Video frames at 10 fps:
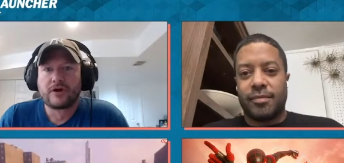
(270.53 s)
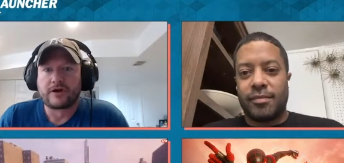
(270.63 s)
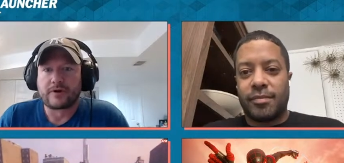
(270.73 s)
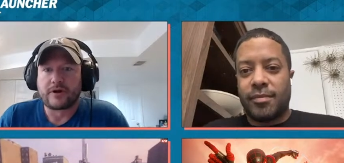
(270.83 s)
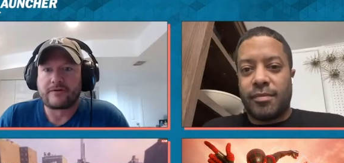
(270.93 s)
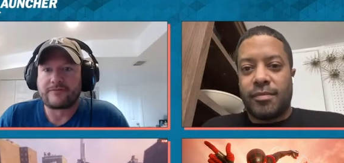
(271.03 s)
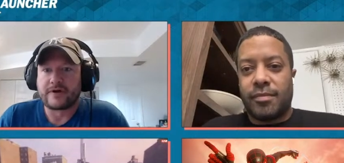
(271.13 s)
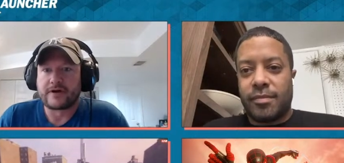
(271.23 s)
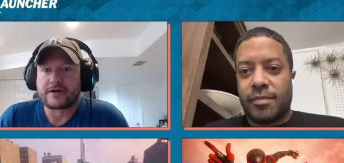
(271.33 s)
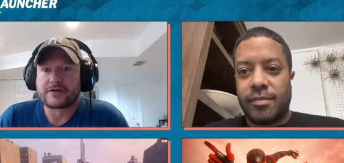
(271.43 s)
Speaker 1: coming off
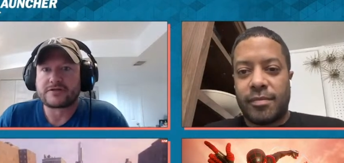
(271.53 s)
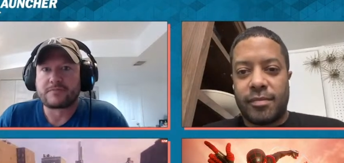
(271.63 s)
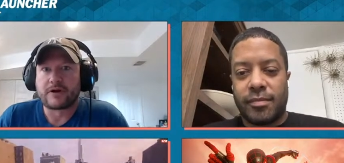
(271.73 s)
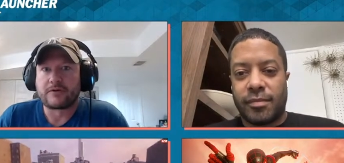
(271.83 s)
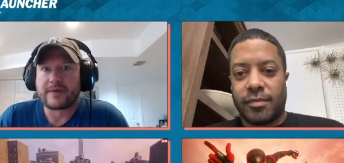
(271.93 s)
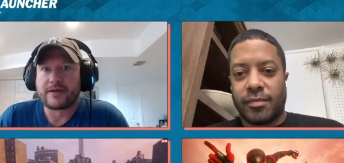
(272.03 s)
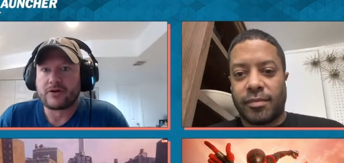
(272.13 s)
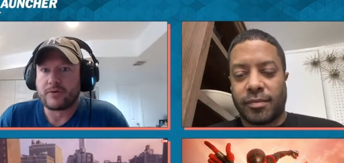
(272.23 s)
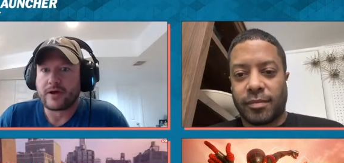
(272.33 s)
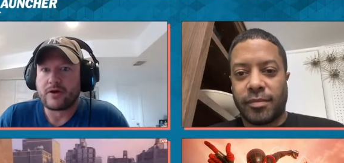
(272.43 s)
uh, Spider-Man:
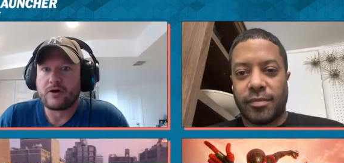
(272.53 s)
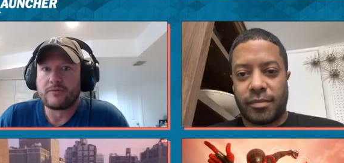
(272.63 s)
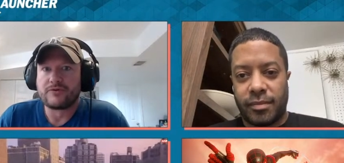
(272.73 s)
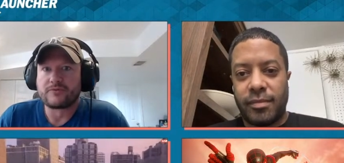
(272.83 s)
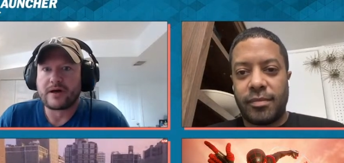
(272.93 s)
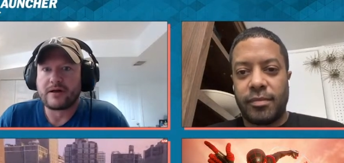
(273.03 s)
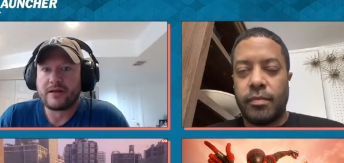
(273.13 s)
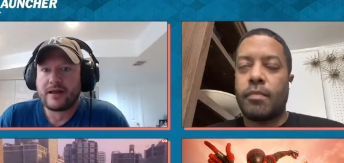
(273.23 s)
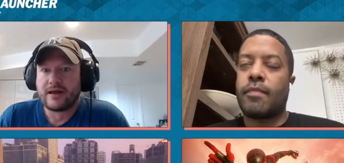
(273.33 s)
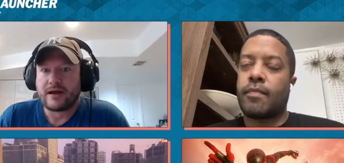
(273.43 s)
No Way Home as
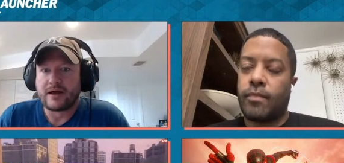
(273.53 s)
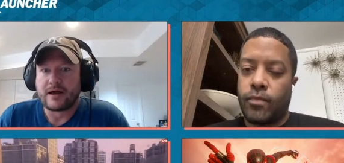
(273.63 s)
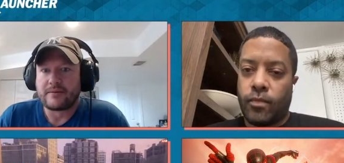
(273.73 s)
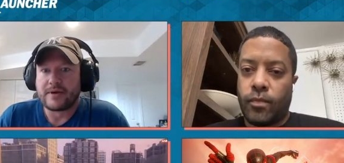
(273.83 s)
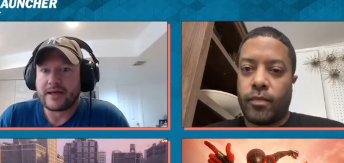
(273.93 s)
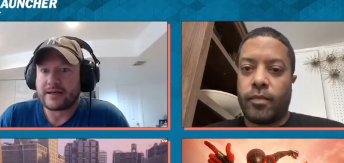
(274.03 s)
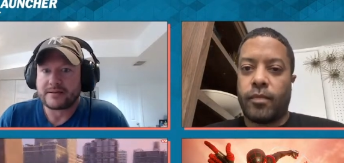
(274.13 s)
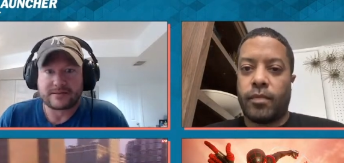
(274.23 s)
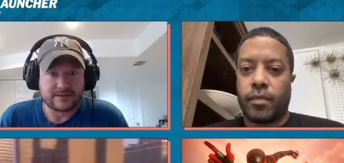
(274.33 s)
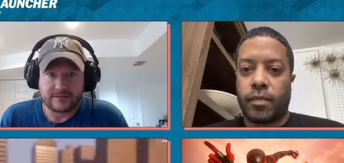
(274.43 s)
well, um,
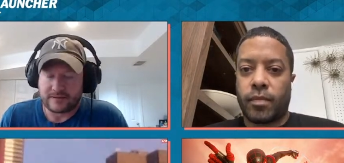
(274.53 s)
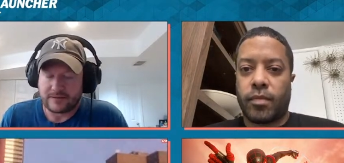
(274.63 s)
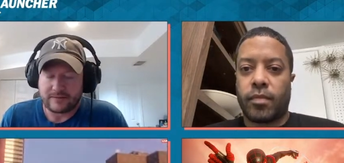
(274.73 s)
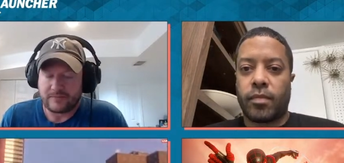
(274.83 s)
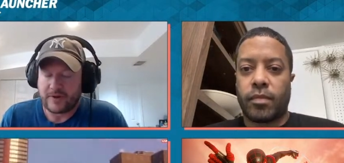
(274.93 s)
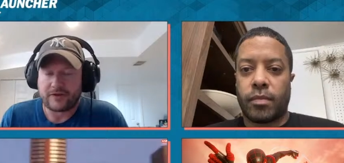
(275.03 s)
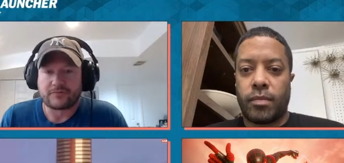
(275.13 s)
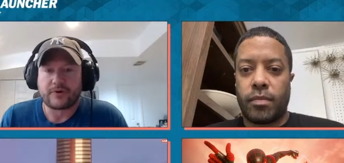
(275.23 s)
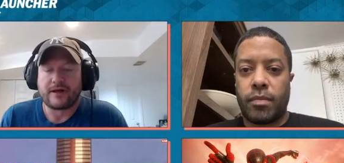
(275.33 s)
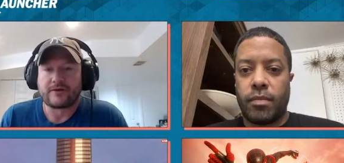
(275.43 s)
and
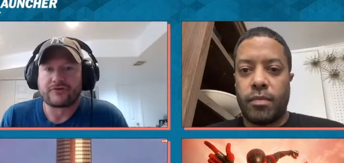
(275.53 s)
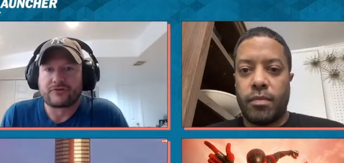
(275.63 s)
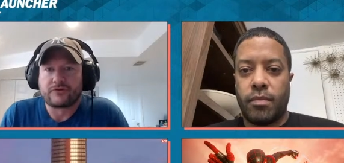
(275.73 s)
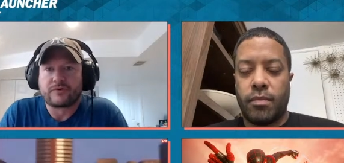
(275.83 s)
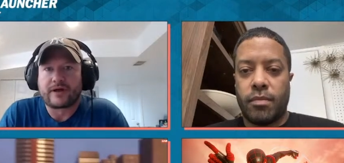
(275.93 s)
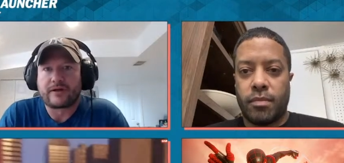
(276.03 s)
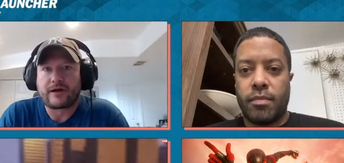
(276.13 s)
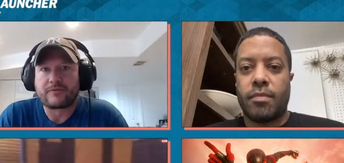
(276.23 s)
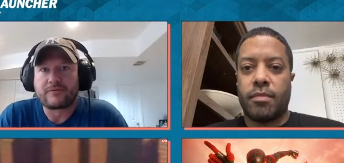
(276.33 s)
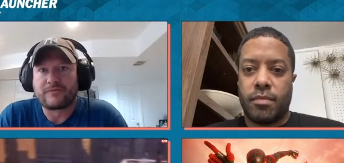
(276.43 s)
Miles Morales, who I,
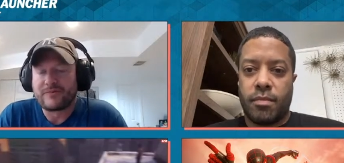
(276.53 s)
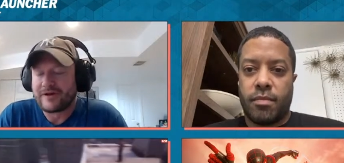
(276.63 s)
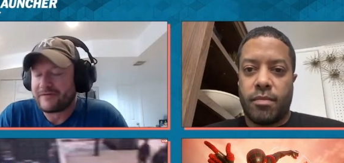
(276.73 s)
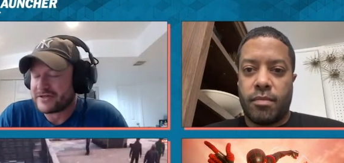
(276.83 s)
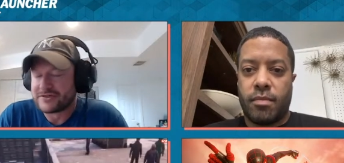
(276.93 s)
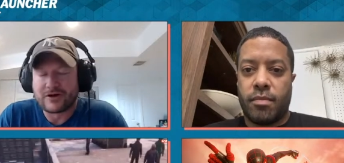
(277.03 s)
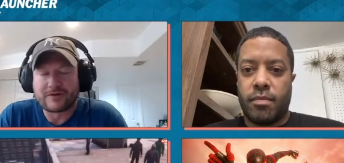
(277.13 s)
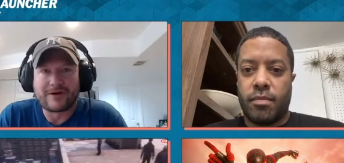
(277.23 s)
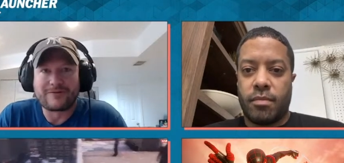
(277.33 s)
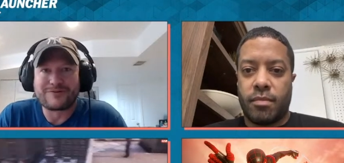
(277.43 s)
I, would love to talk
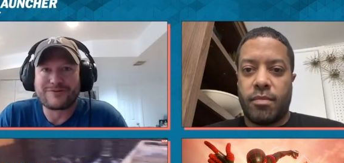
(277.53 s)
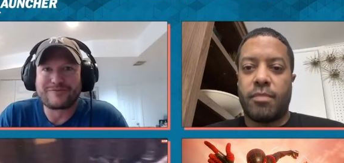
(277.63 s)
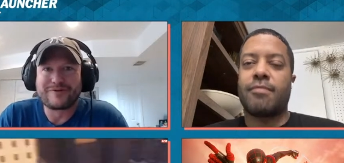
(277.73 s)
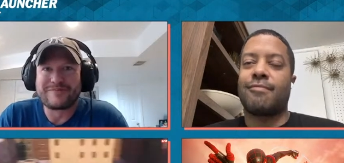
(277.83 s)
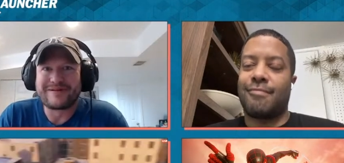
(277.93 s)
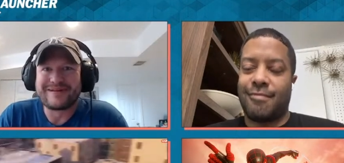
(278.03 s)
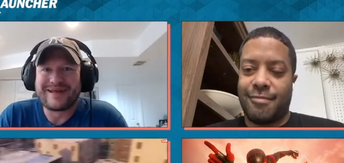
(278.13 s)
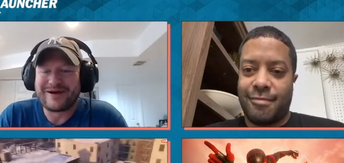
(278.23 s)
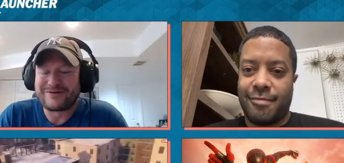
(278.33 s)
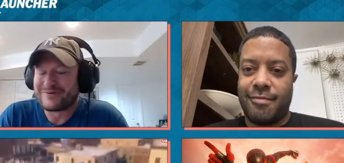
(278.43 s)
about with you a little bit
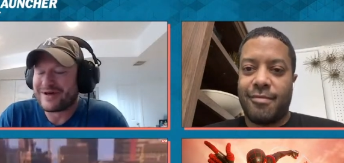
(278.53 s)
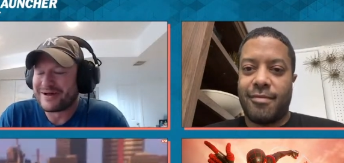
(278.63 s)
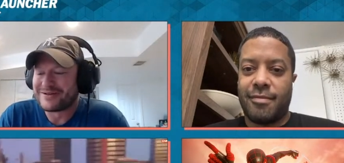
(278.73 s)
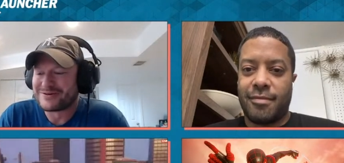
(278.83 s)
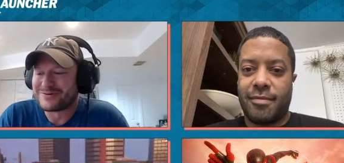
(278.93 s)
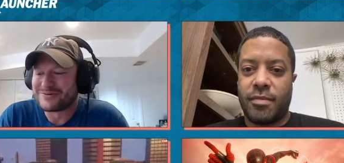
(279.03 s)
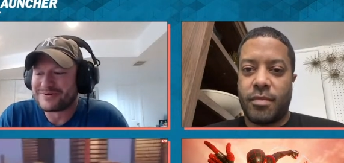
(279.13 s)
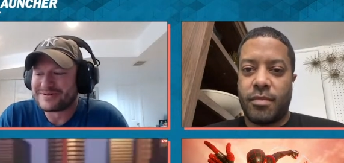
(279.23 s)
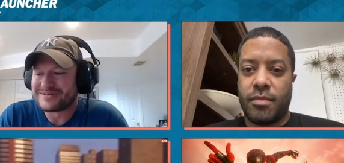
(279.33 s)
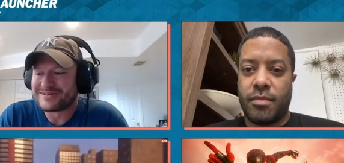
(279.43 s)
now. Uh, so
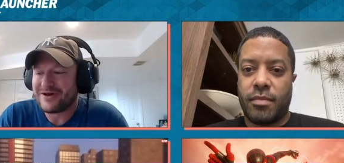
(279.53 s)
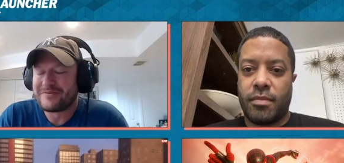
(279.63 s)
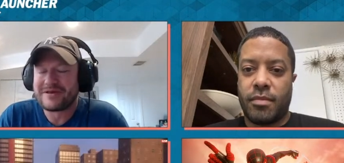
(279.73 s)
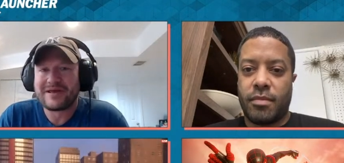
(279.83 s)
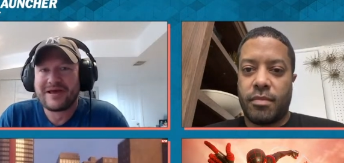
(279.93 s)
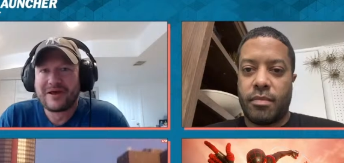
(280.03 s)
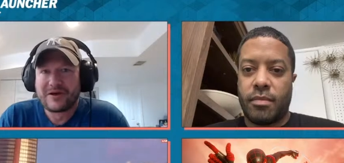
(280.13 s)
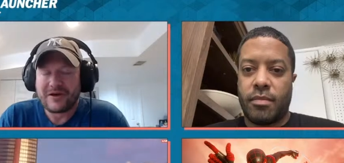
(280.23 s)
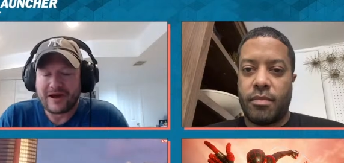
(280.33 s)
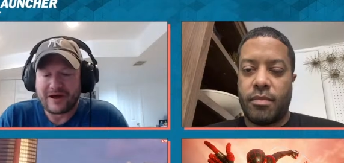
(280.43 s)
tell me,
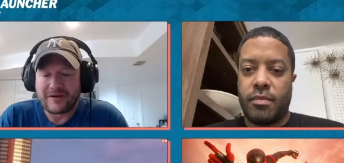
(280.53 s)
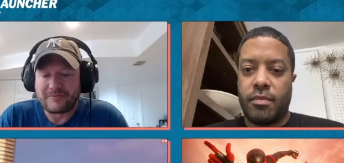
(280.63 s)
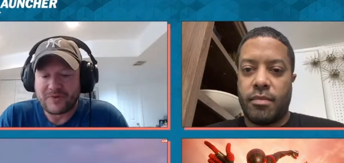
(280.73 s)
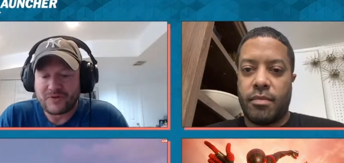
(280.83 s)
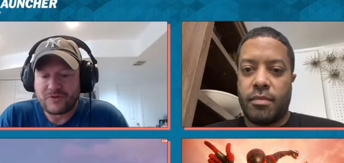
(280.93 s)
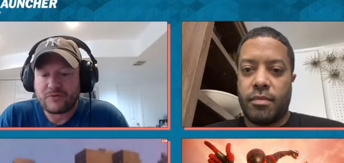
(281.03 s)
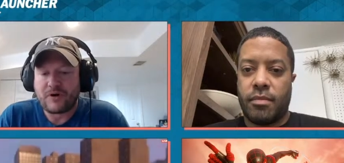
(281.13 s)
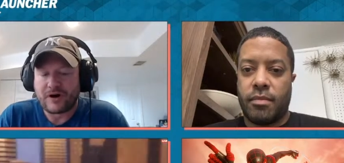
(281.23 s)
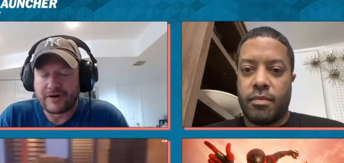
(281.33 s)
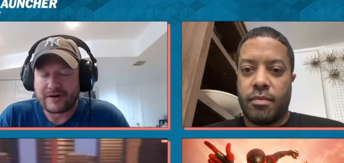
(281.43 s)
um, you
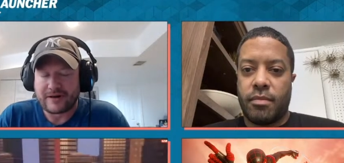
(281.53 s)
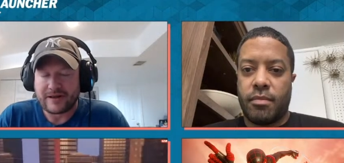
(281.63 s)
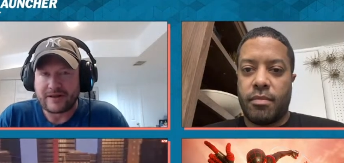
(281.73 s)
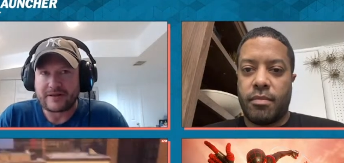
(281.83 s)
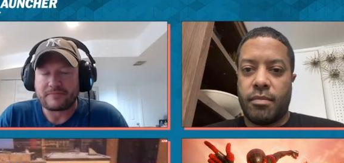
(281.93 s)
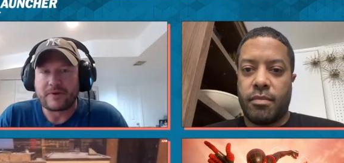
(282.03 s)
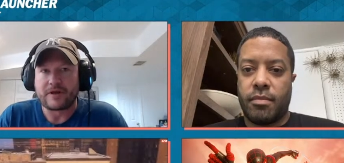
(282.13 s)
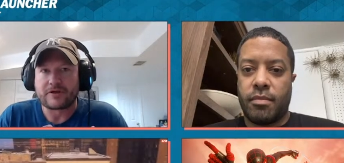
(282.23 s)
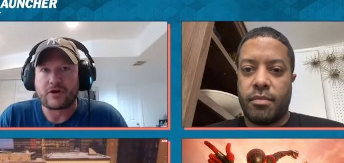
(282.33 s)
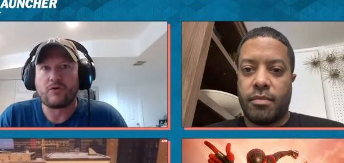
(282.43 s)
are a,
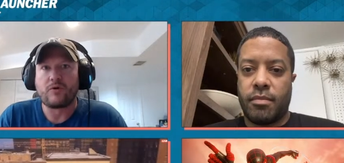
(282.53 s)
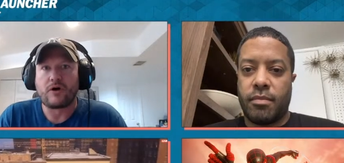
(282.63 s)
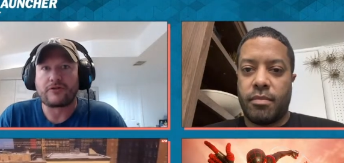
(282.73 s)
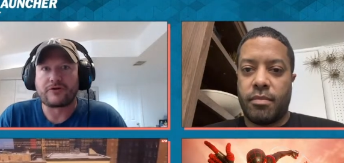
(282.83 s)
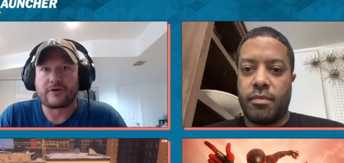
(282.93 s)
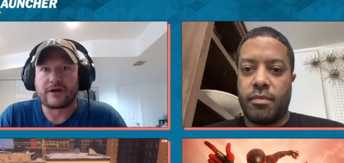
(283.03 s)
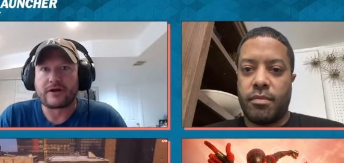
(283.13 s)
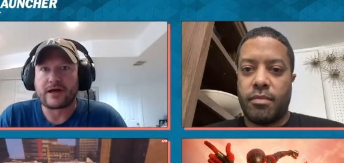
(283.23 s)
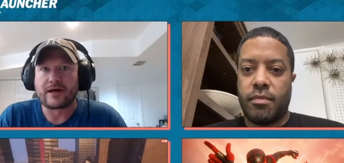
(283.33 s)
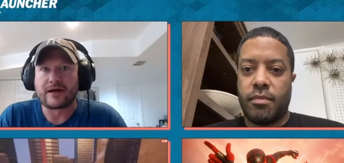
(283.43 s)
a co-author
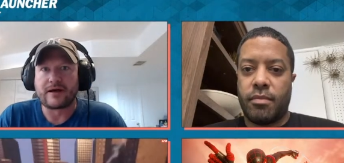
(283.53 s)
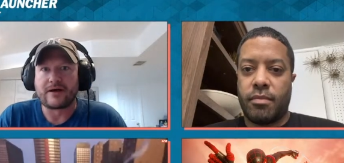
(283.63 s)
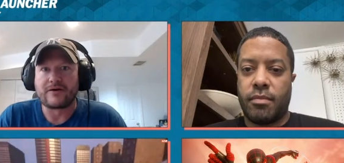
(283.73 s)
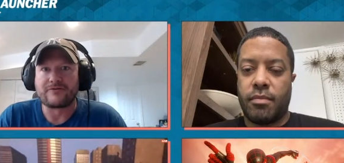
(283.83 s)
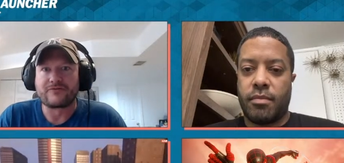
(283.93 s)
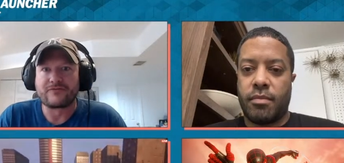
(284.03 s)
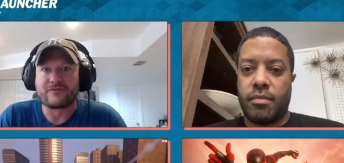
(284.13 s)
uh, of